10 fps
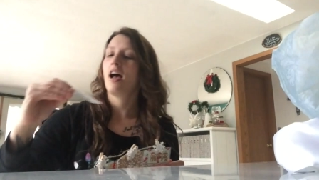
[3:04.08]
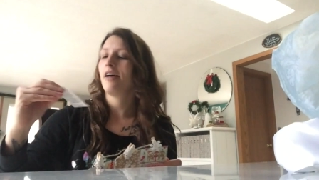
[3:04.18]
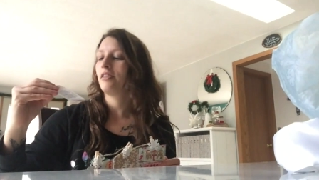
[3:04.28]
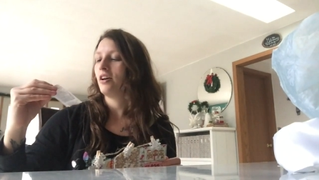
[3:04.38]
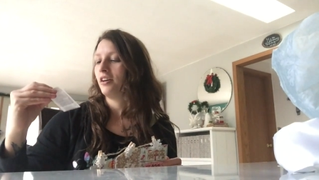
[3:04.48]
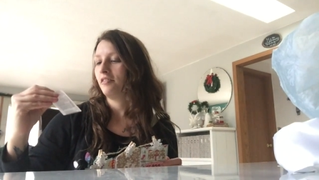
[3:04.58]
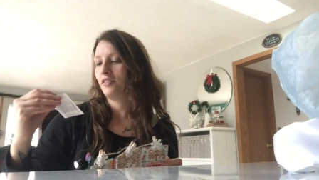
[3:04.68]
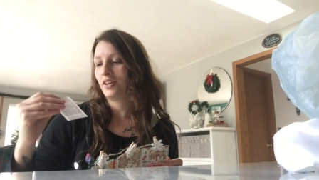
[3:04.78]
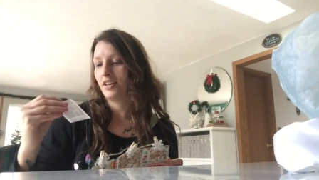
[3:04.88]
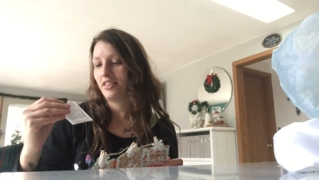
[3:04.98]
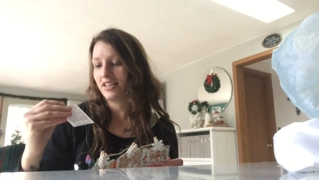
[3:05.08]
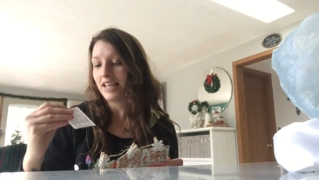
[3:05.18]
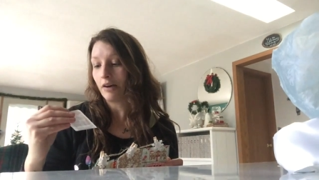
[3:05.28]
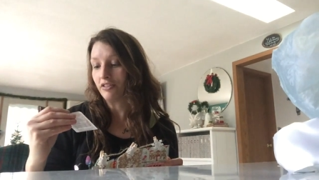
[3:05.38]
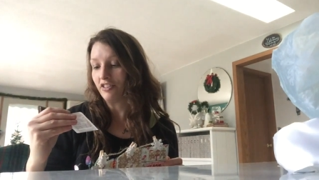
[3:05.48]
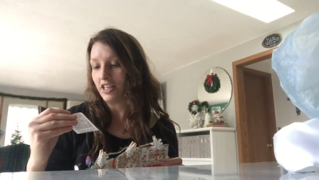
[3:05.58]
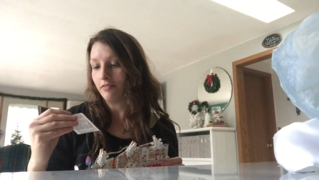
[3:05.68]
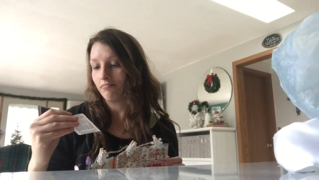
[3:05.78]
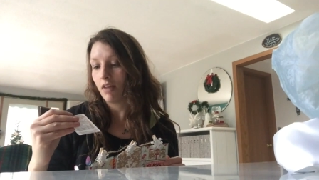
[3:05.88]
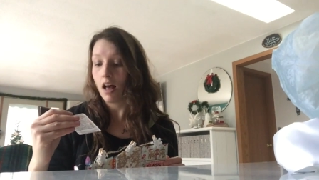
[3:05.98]
I love the sound of it.
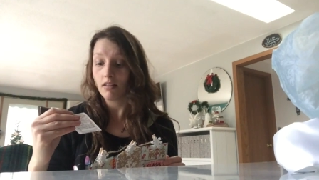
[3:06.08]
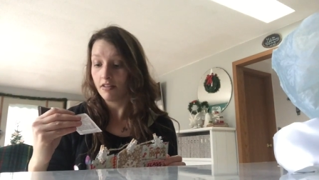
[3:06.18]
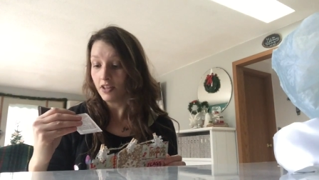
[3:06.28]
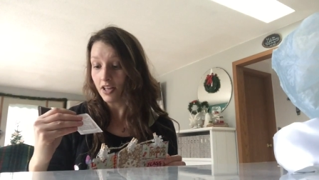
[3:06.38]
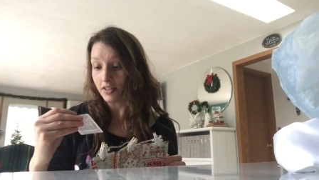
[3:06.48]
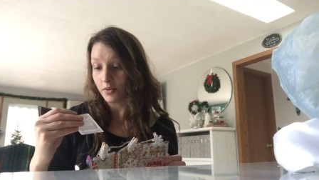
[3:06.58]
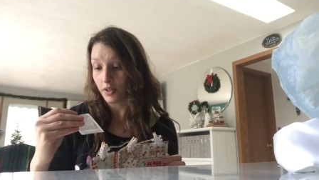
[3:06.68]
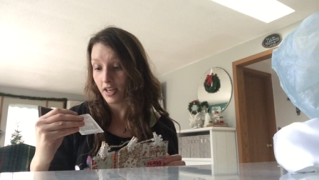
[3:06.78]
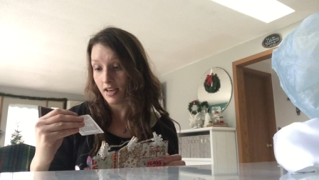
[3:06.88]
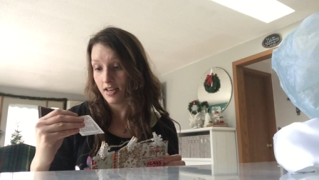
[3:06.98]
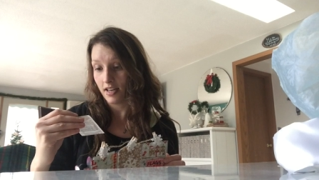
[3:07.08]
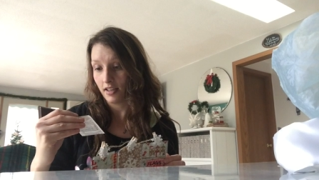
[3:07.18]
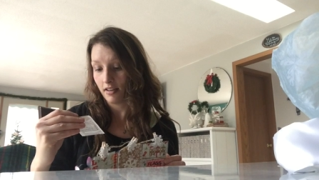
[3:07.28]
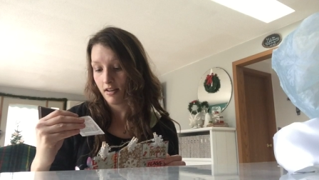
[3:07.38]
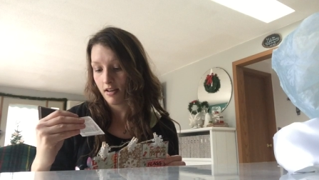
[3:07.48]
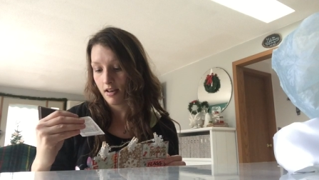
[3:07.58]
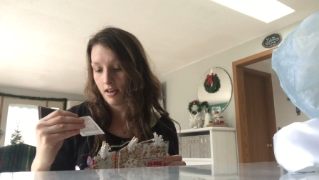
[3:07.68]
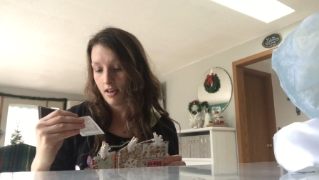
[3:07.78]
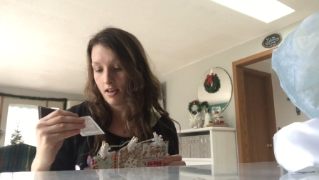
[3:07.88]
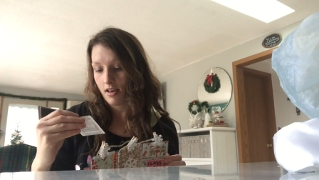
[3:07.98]
I love that it's organic
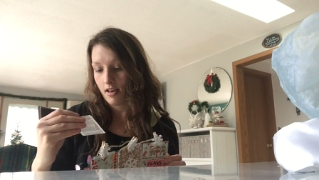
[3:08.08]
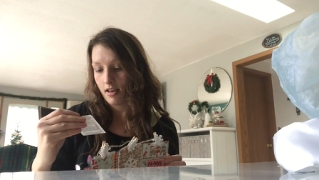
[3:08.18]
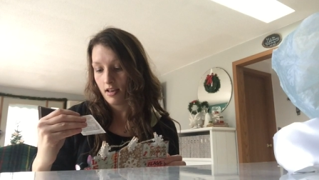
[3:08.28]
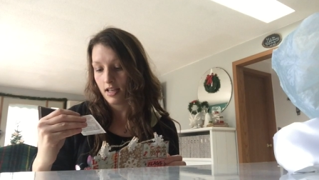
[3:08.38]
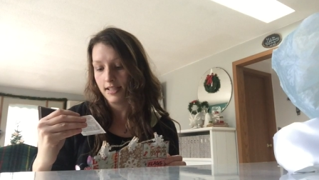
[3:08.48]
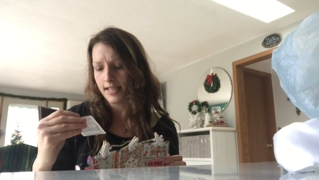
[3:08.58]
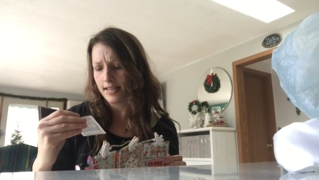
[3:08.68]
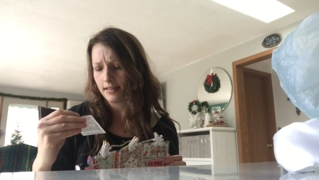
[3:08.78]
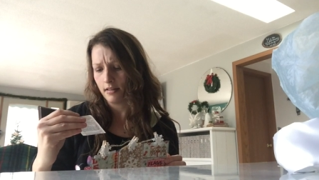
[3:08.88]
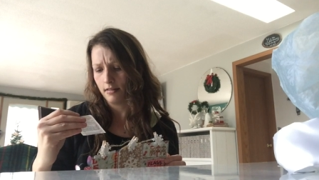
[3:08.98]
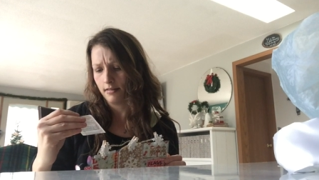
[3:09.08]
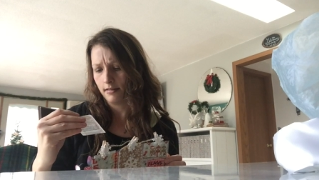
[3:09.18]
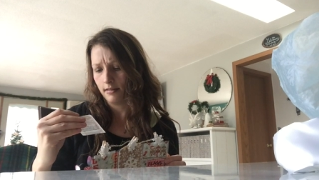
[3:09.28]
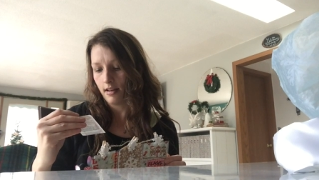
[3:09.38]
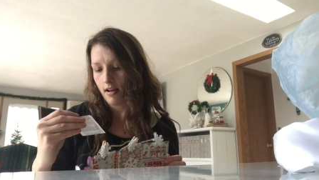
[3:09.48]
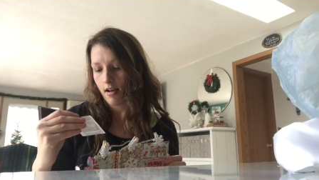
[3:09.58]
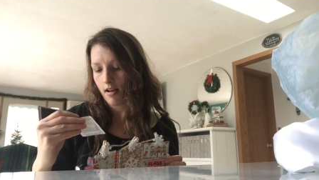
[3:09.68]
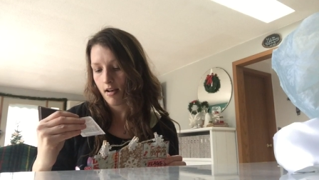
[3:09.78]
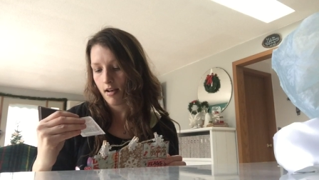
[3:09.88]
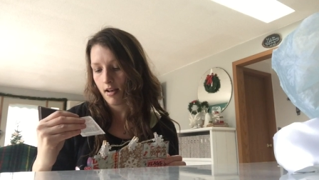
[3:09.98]
and seasonal.
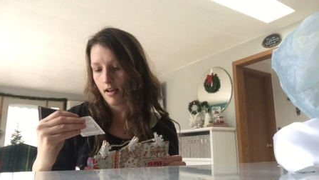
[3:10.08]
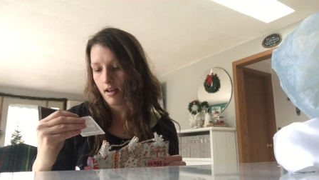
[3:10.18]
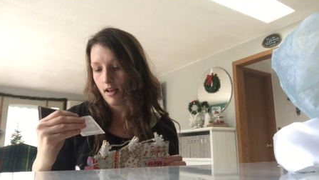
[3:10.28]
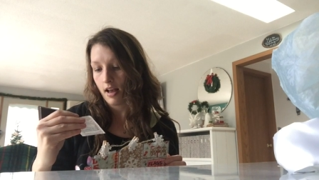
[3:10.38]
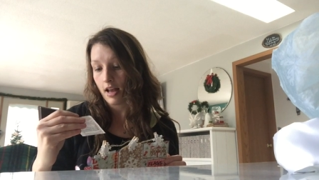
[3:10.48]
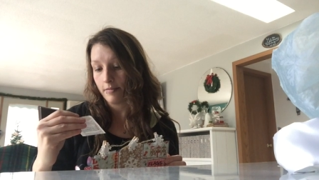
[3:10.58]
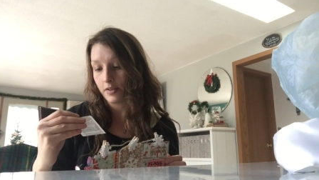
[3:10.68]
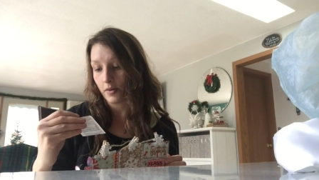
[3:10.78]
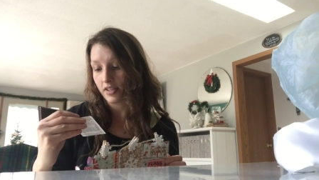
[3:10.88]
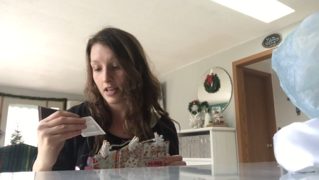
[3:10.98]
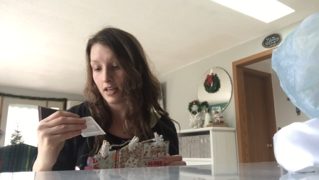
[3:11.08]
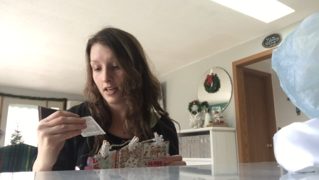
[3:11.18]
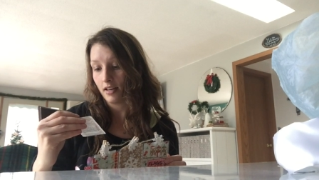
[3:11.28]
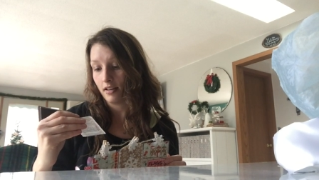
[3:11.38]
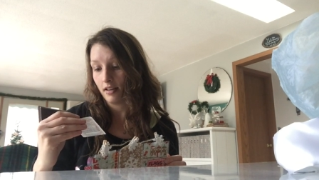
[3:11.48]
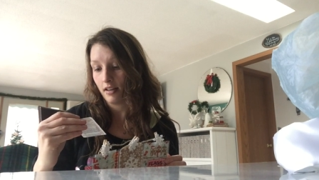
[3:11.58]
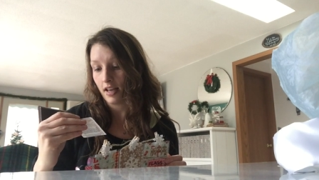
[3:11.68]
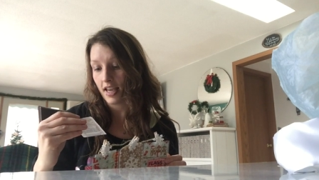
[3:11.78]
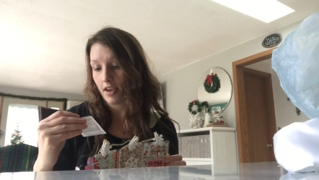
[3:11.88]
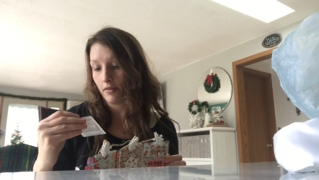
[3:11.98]
I am so excited.
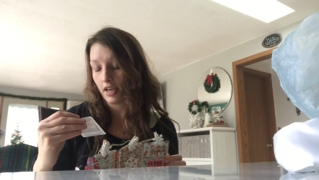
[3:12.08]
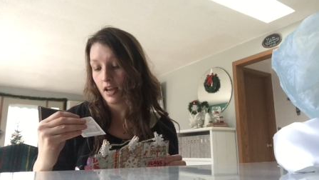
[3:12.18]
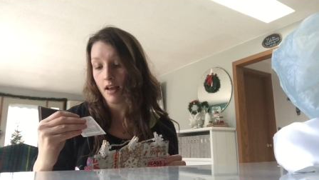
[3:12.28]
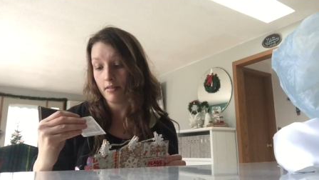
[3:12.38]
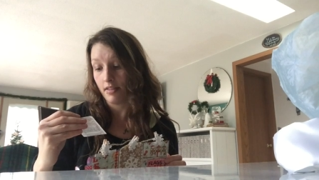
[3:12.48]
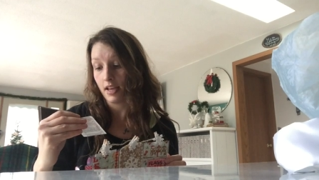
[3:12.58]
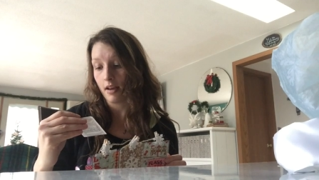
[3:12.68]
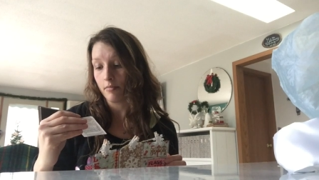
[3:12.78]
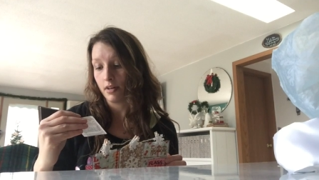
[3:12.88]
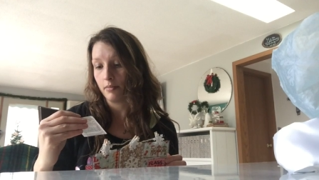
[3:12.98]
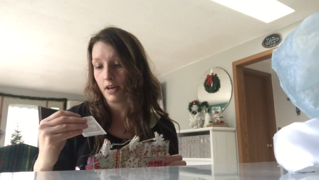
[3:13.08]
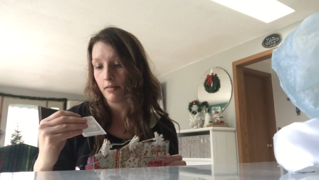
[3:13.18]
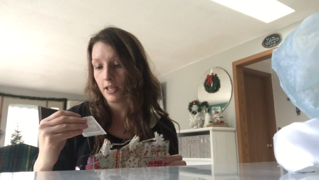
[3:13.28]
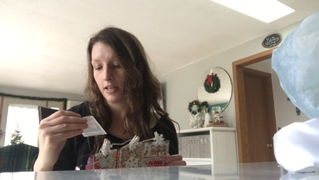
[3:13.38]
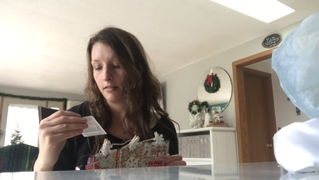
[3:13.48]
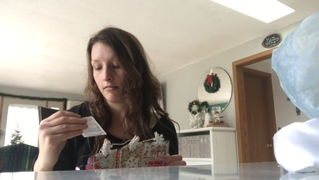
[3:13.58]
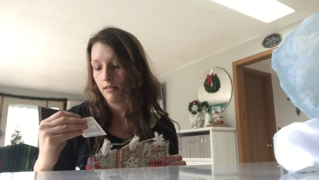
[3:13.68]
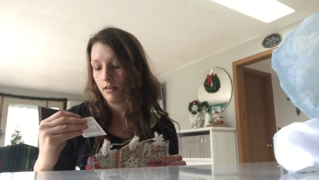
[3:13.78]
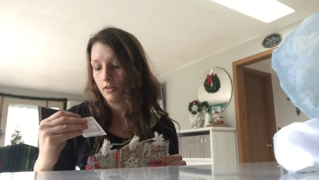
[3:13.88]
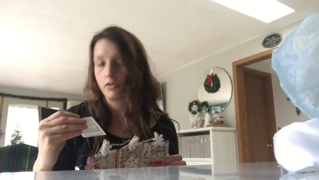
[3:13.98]
I can't wait. I think I'm gonna probably
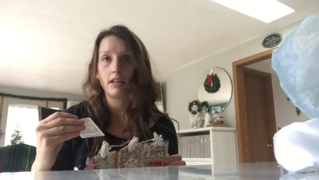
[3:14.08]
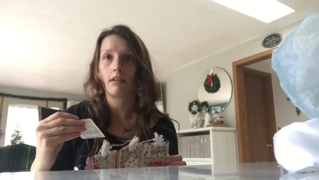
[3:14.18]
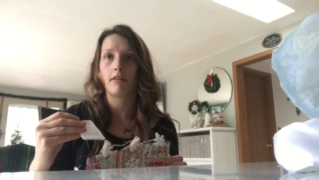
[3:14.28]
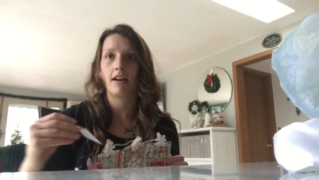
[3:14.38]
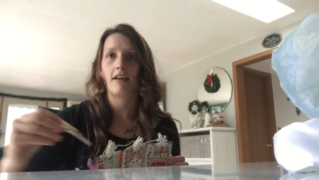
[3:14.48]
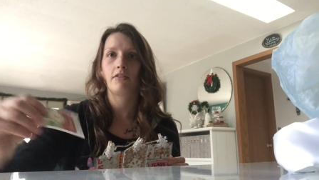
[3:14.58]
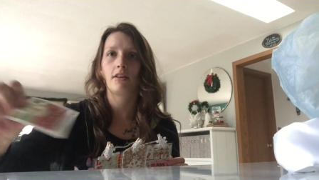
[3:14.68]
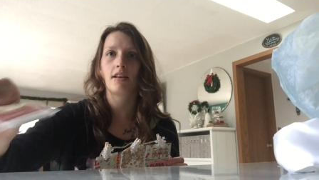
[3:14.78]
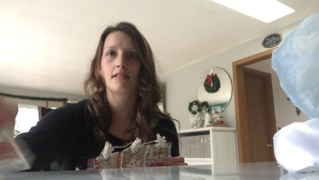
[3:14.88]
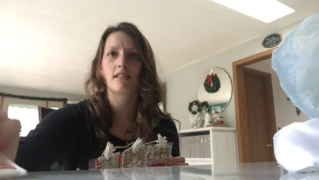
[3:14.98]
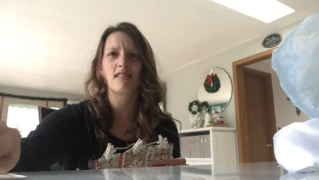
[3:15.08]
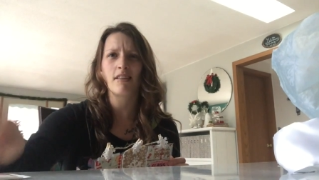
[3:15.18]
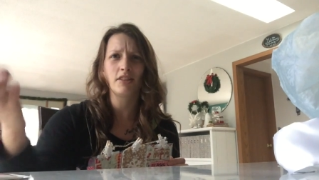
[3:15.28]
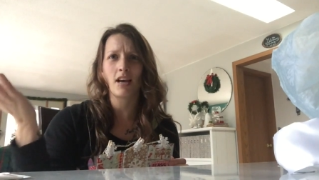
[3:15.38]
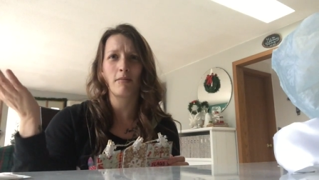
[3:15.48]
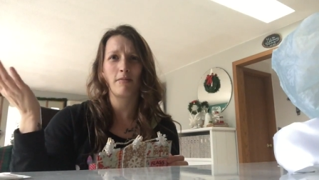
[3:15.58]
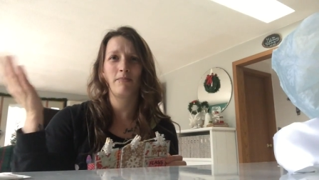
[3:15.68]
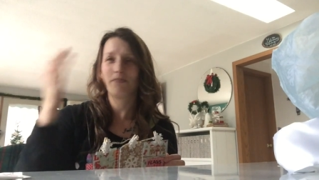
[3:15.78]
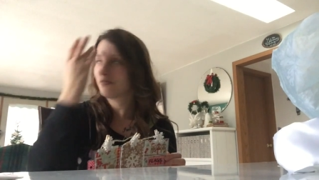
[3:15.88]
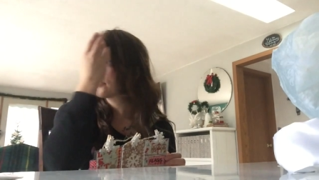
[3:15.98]
drink it right after this. Cause every time I,
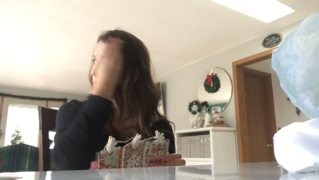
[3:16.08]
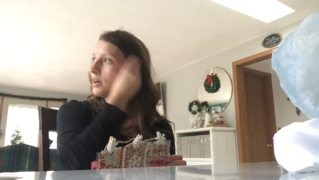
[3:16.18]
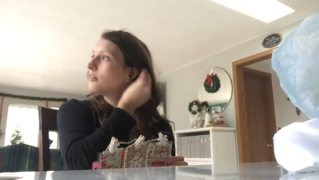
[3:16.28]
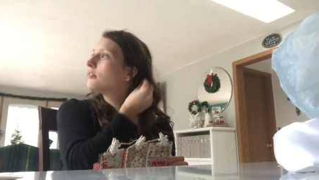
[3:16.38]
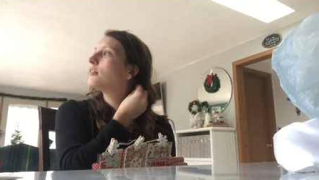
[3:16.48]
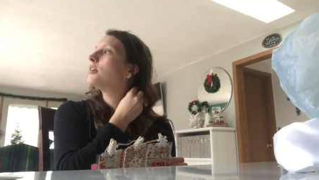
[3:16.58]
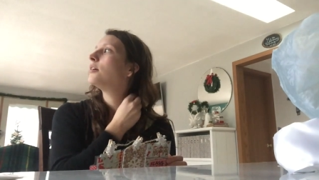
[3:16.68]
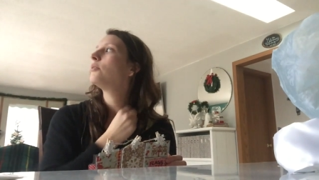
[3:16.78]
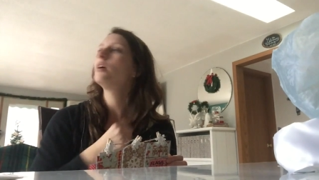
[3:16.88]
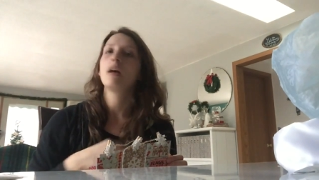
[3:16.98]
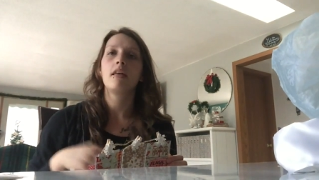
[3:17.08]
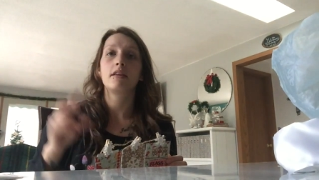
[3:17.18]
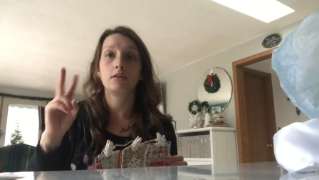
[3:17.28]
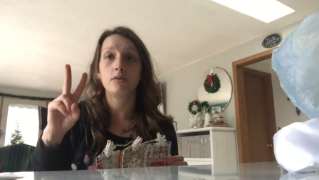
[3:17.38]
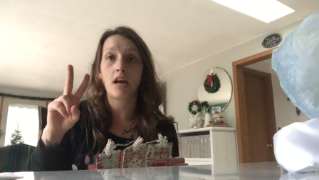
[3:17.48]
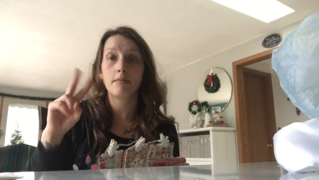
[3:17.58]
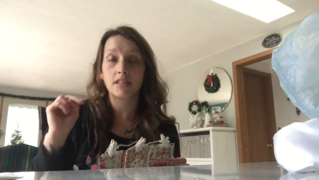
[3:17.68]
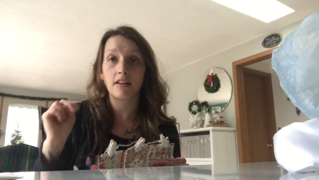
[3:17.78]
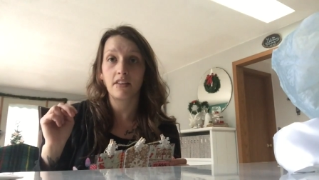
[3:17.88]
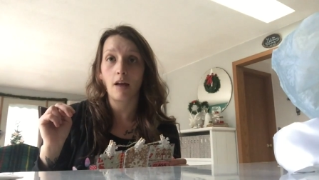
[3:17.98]
well, you know, the two times
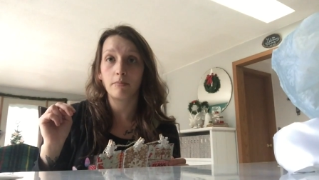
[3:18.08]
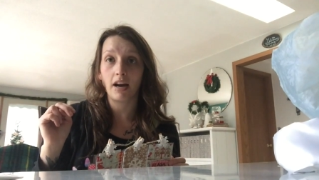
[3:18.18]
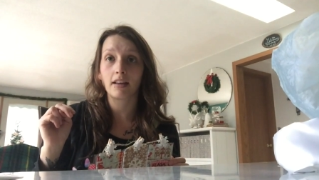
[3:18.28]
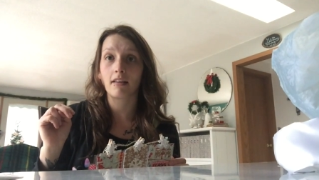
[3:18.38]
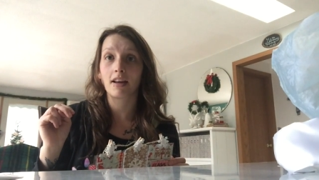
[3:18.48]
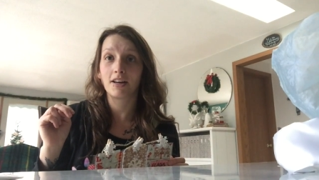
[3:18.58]
that I've gotten pocket